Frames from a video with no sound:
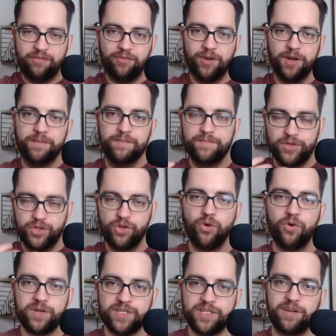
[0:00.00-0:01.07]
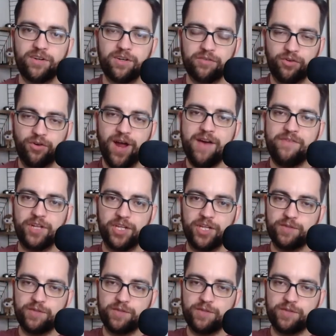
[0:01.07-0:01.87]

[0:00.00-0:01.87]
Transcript: from your center of gravity,